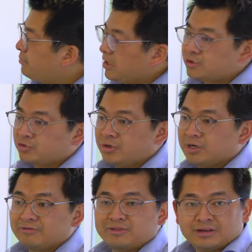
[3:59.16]
in box three,
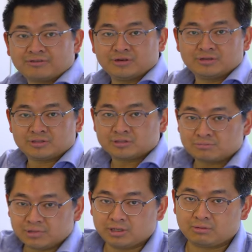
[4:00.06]
you have different,
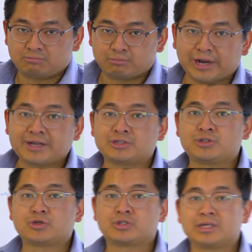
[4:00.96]
you know,
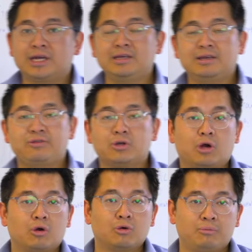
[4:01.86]
brackets, you could say. If you're
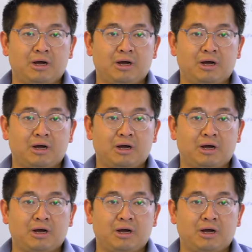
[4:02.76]
going